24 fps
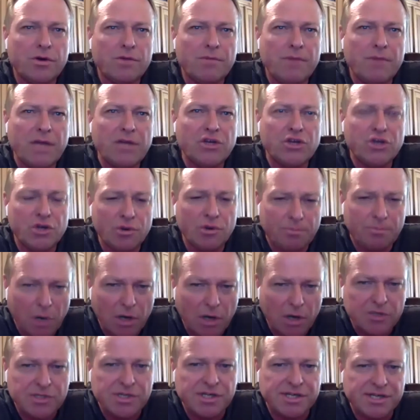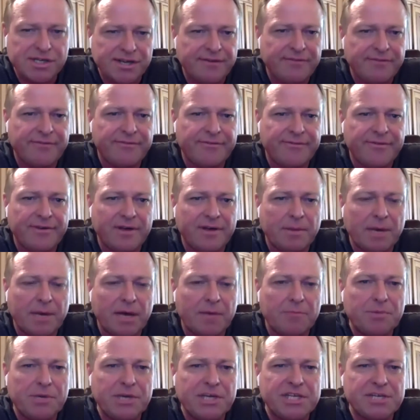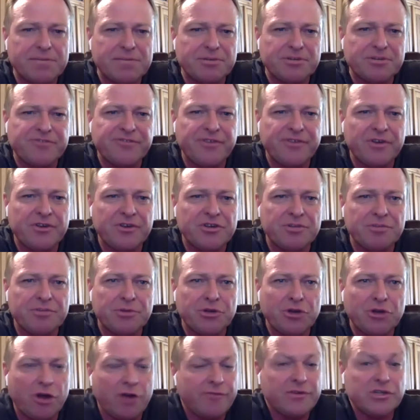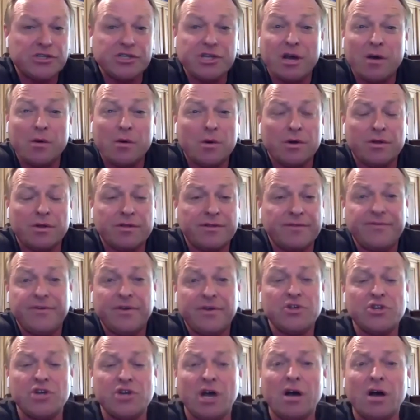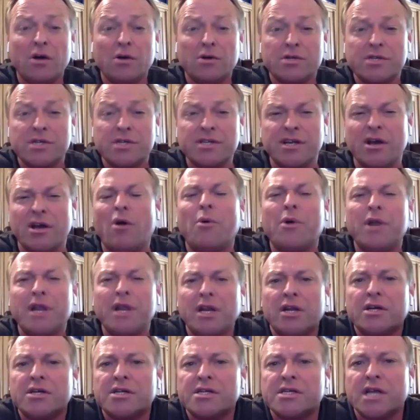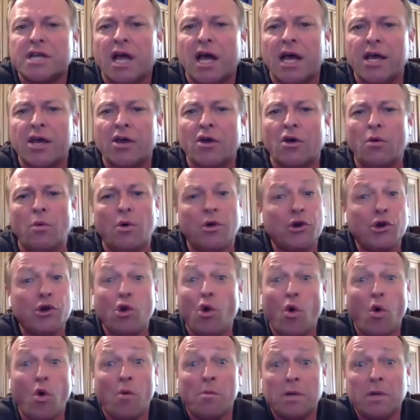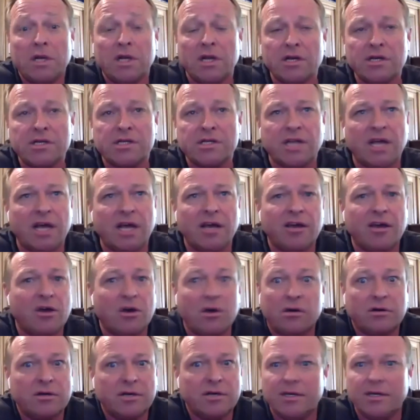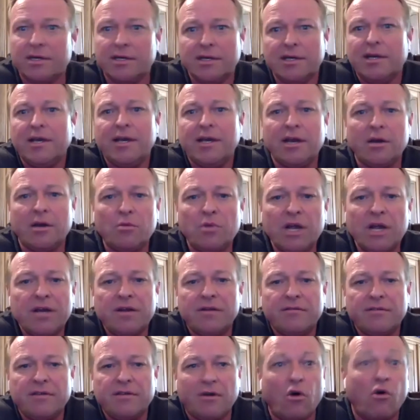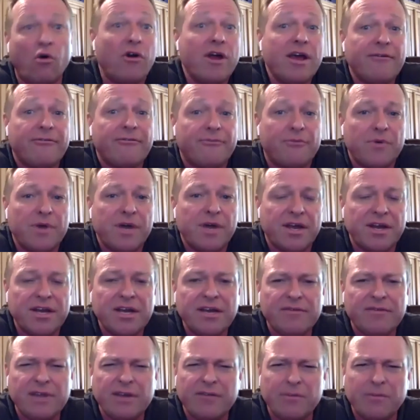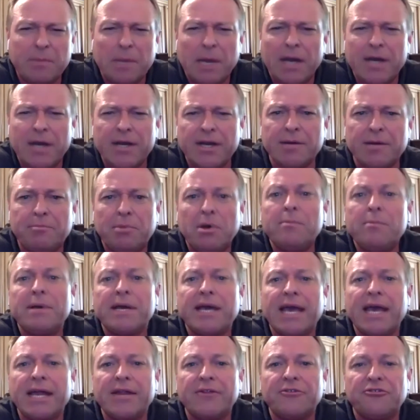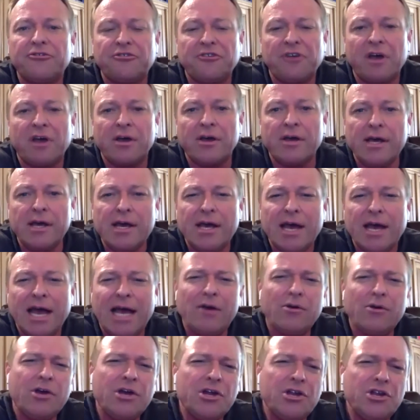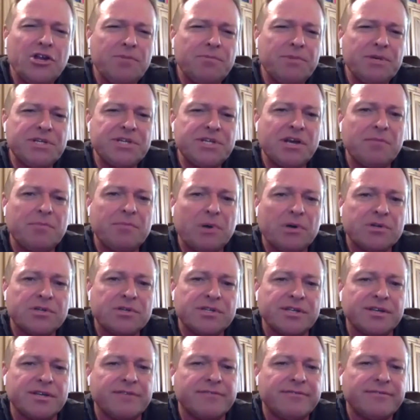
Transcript: mentioned you're positive about Peterborough's future, but none of us know what the future holds, does it? Or what it looks like, or what normal looks like, or when or if we could even have a pint in a pub again. So how can you be so positive?